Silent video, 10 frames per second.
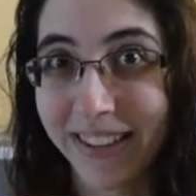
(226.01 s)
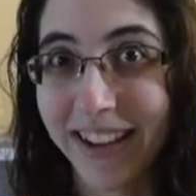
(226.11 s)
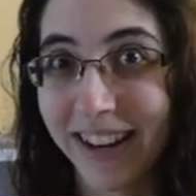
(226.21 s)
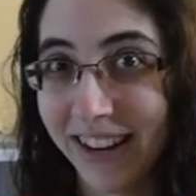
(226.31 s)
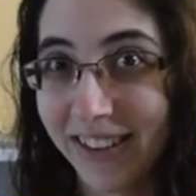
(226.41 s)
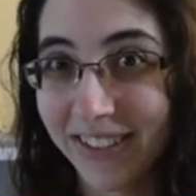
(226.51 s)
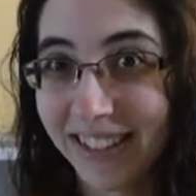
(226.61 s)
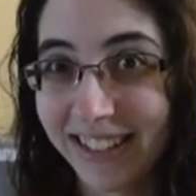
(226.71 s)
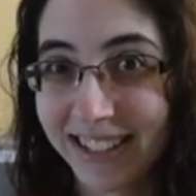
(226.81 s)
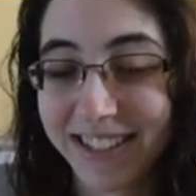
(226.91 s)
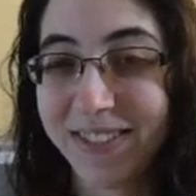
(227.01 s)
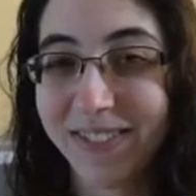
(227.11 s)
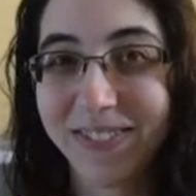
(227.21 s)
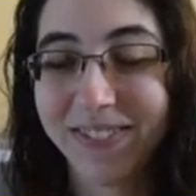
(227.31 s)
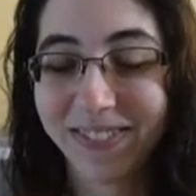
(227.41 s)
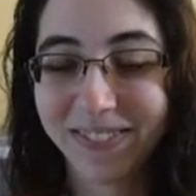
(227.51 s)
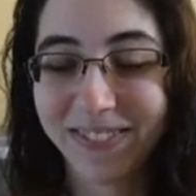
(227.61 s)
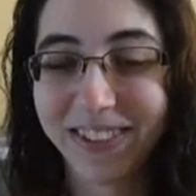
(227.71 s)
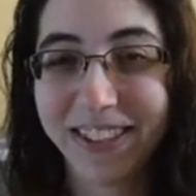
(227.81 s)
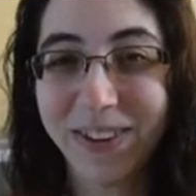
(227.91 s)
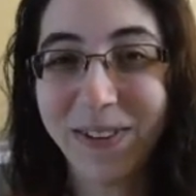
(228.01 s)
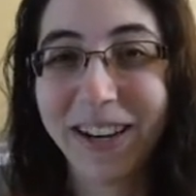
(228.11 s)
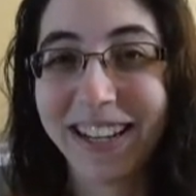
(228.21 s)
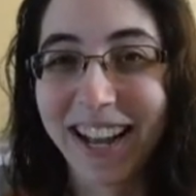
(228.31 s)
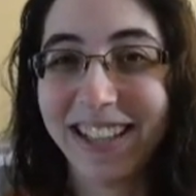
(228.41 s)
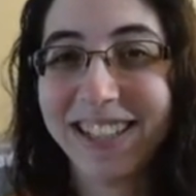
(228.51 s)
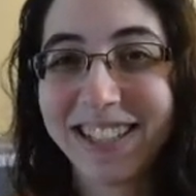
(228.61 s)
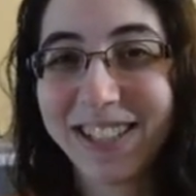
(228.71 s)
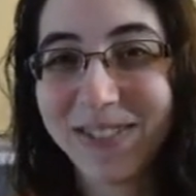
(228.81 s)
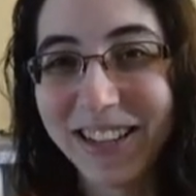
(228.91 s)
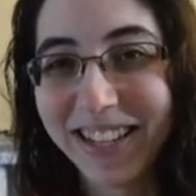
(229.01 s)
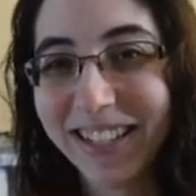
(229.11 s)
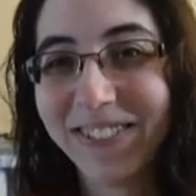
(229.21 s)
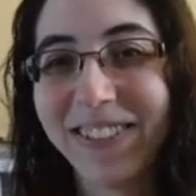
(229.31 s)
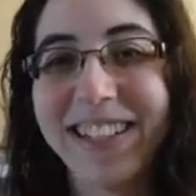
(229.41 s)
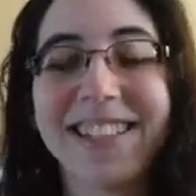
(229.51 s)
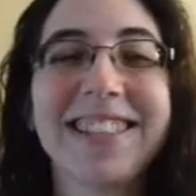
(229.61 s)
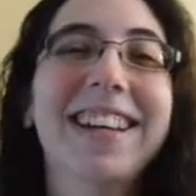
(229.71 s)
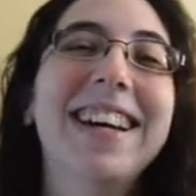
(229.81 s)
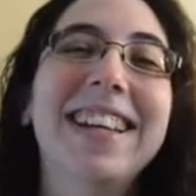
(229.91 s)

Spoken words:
And I know that doesn't really work. Alex is making a face.